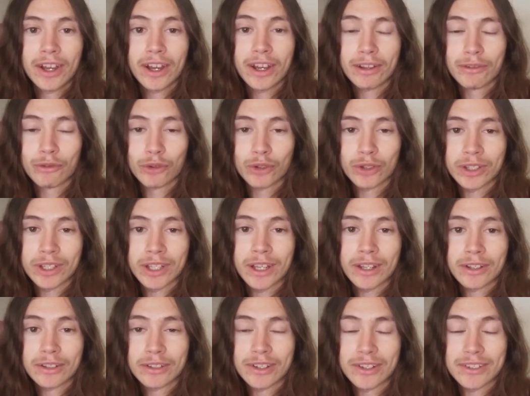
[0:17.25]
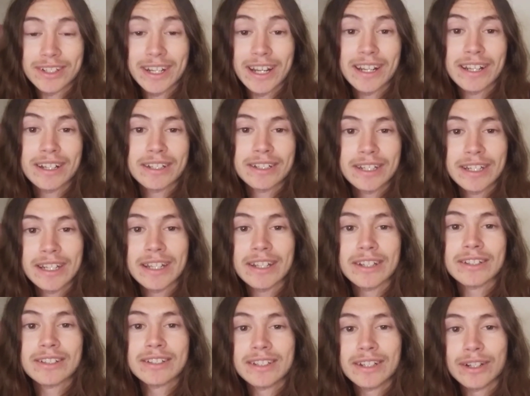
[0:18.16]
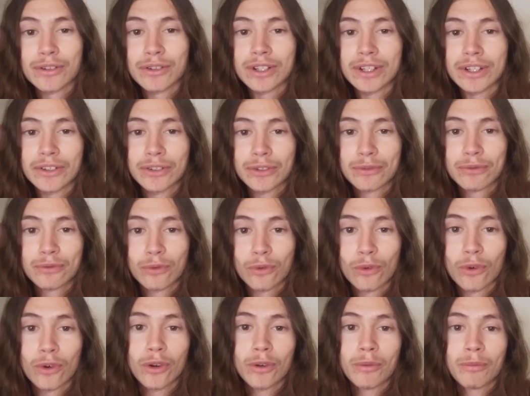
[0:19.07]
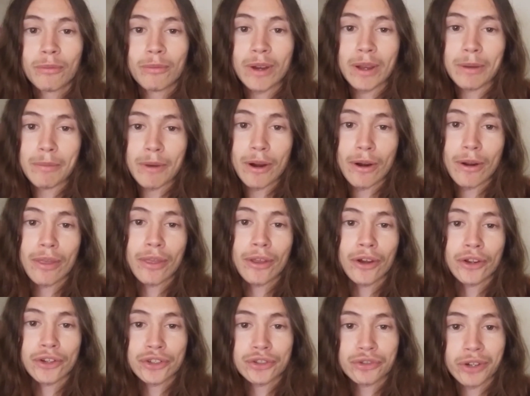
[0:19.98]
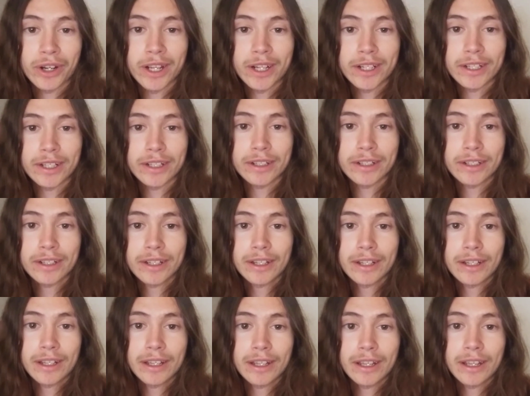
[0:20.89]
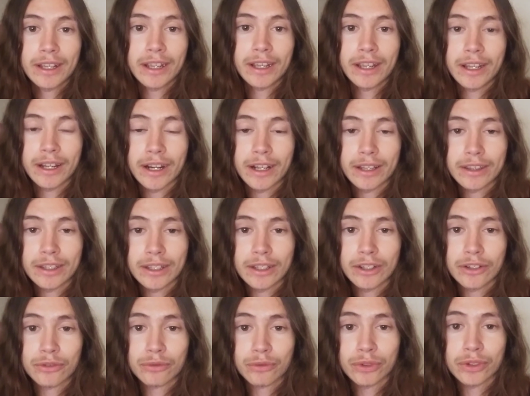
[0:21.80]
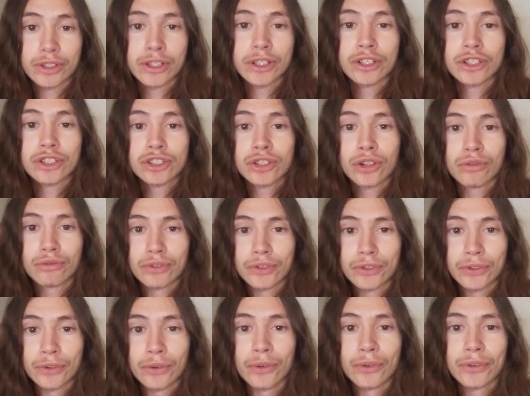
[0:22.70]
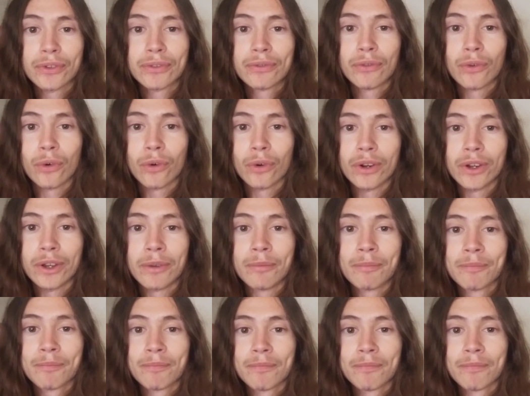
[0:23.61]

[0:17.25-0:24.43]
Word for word: I really decided to get serious for my marathon training, and I think it's really going to show results for it.